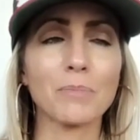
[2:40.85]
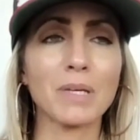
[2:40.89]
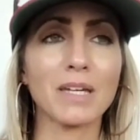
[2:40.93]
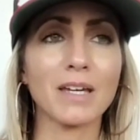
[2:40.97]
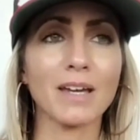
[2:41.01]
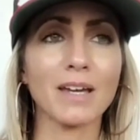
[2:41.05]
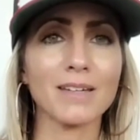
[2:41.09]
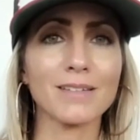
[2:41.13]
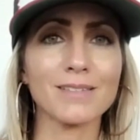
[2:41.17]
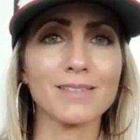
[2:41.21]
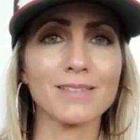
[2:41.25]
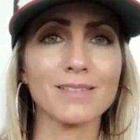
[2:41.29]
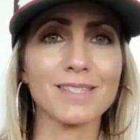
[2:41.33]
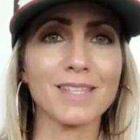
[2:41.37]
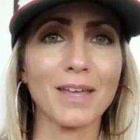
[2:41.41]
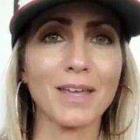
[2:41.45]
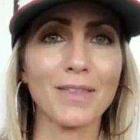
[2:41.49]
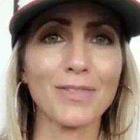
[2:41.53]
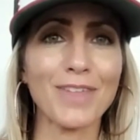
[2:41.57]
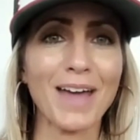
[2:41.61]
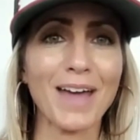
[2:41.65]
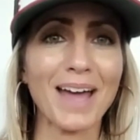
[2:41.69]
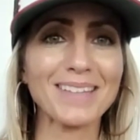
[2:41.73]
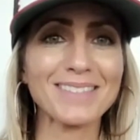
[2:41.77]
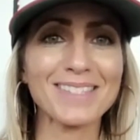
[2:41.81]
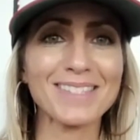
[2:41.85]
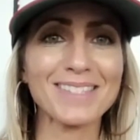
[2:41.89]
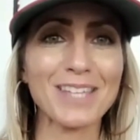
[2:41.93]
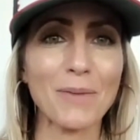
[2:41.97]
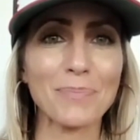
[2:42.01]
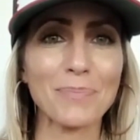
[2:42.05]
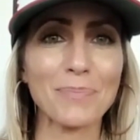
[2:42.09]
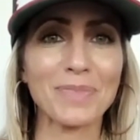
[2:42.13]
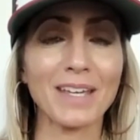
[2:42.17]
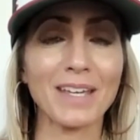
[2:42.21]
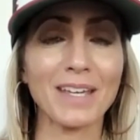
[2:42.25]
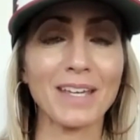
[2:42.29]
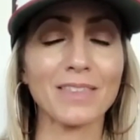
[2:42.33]
because that's
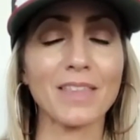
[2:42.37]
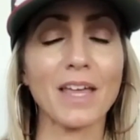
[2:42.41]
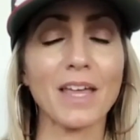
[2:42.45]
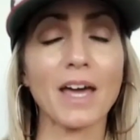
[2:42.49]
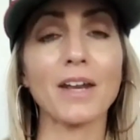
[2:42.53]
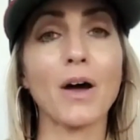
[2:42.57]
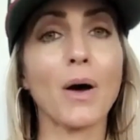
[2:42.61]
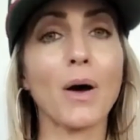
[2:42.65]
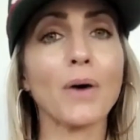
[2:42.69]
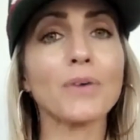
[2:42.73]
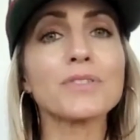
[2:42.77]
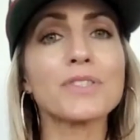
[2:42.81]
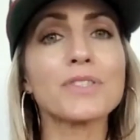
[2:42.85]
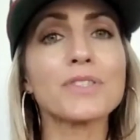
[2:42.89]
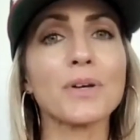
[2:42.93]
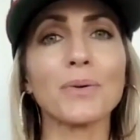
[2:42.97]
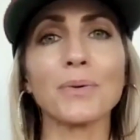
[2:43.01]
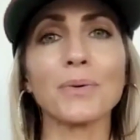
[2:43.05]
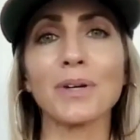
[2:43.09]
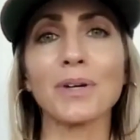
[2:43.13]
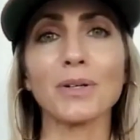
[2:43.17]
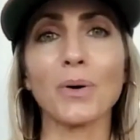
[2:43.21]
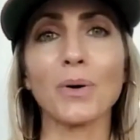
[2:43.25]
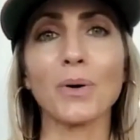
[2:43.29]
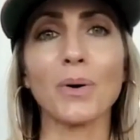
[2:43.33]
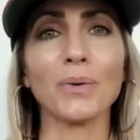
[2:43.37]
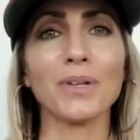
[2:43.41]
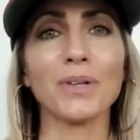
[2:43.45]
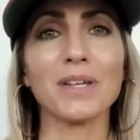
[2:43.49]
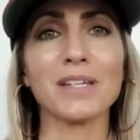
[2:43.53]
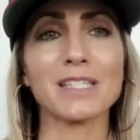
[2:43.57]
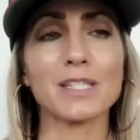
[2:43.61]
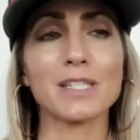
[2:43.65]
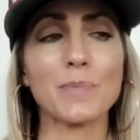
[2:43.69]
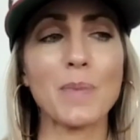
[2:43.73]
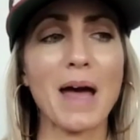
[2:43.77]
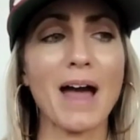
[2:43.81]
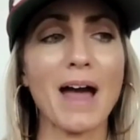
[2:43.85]
something that also can hold
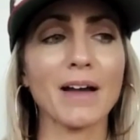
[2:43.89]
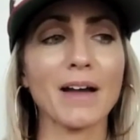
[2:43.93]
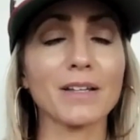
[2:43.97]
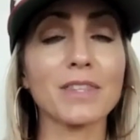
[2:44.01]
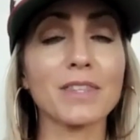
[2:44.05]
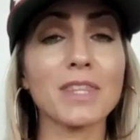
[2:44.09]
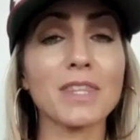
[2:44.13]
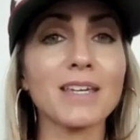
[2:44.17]
us back.